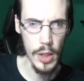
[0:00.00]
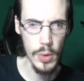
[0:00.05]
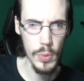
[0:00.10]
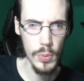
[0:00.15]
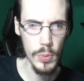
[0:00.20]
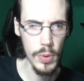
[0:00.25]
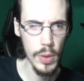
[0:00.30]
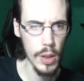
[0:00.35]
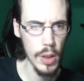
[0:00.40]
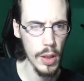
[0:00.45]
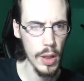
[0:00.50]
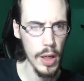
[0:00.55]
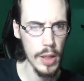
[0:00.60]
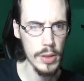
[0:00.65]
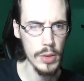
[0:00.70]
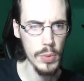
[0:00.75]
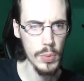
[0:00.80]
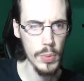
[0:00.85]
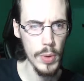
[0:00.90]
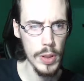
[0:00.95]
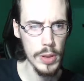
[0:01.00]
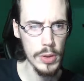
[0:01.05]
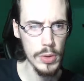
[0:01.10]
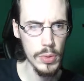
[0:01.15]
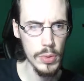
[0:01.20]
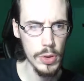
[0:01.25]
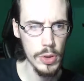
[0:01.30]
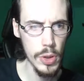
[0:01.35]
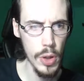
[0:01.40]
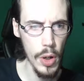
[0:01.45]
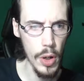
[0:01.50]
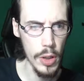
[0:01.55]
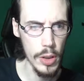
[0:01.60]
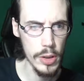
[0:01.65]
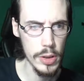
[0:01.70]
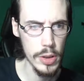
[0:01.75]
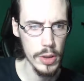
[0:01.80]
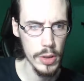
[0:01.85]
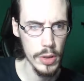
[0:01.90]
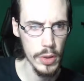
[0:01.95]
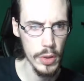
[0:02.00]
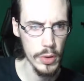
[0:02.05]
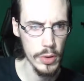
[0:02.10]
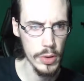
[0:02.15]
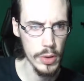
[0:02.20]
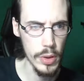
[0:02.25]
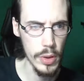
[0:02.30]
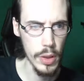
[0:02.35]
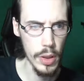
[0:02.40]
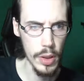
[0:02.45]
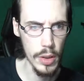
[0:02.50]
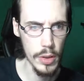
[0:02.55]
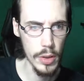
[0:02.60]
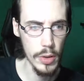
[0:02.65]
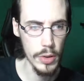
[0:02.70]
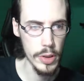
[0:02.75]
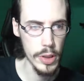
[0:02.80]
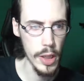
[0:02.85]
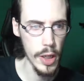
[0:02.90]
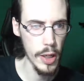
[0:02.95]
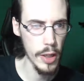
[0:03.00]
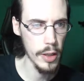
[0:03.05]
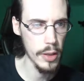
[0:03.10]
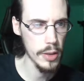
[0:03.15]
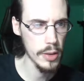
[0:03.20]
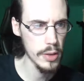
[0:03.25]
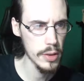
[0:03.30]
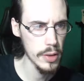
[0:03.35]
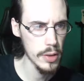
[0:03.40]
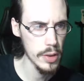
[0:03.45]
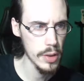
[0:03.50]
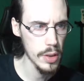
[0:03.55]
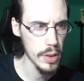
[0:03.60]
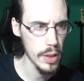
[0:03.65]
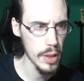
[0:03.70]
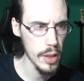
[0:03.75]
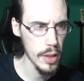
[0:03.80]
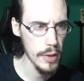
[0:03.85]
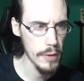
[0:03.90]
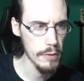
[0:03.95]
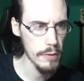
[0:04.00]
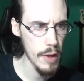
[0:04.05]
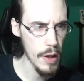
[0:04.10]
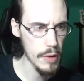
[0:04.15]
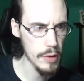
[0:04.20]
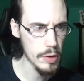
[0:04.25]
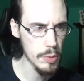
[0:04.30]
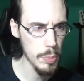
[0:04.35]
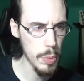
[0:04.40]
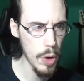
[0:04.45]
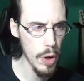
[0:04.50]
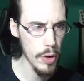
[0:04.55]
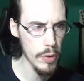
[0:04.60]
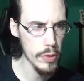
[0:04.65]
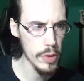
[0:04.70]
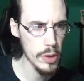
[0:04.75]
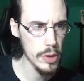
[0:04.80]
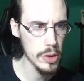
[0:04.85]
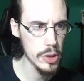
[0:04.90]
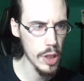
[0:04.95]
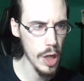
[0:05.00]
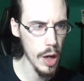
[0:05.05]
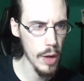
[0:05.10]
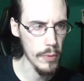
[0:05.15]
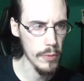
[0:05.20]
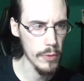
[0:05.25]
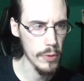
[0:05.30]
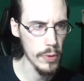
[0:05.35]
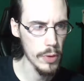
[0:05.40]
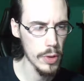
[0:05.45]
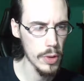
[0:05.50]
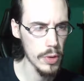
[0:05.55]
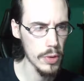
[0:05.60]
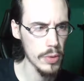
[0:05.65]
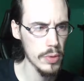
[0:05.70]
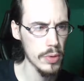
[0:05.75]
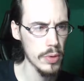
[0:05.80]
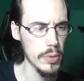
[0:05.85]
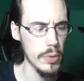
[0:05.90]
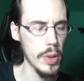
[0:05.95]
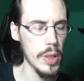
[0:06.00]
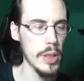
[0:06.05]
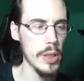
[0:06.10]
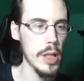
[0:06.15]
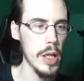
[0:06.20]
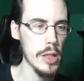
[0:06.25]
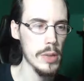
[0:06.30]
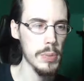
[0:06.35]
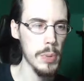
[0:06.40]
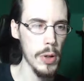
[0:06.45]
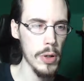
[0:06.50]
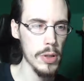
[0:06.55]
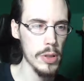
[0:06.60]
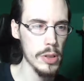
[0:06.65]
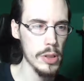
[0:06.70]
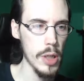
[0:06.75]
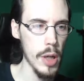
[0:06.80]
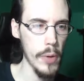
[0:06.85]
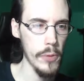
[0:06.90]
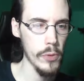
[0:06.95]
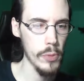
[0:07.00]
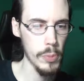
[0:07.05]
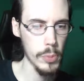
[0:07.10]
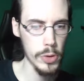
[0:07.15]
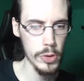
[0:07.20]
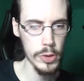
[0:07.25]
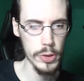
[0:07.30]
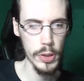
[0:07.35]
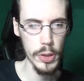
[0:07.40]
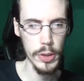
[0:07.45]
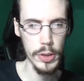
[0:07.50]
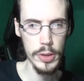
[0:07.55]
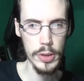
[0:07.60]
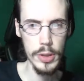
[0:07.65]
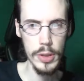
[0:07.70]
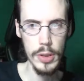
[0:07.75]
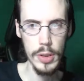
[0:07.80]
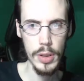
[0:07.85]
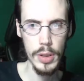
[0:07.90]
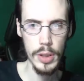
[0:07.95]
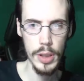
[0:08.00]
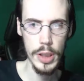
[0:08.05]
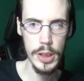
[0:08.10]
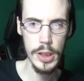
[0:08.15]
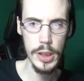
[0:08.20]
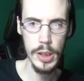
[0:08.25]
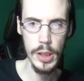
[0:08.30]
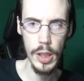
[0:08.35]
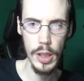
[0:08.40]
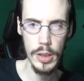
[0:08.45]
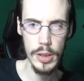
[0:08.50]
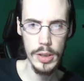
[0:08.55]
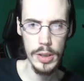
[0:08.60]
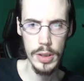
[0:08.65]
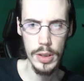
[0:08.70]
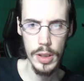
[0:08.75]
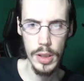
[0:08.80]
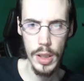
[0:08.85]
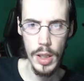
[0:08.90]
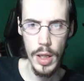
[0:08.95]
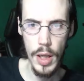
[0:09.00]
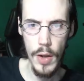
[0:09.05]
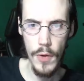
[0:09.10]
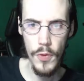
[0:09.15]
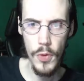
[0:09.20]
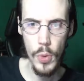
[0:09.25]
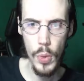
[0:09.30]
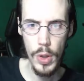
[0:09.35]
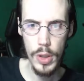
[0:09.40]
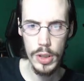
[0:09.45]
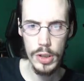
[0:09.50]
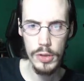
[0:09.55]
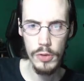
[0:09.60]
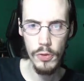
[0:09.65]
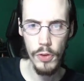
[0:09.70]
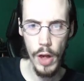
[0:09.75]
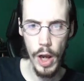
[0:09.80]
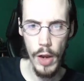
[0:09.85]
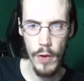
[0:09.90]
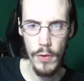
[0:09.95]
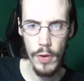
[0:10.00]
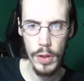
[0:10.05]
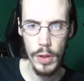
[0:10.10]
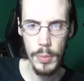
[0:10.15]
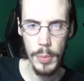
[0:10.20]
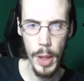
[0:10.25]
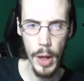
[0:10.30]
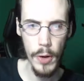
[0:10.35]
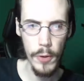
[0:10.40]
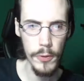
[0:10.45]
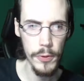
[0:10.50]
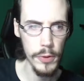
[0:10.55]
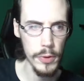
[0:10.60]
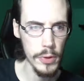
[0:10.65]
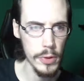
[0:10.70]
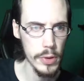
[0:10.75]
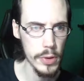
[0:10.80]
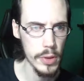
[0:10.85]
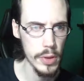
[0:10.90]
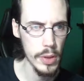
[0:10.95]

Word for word: the rest who charged, they're dead. That's part of the job. That's part of the job for mercenaries. Listen, Guts. If you want to survive on the battlefield,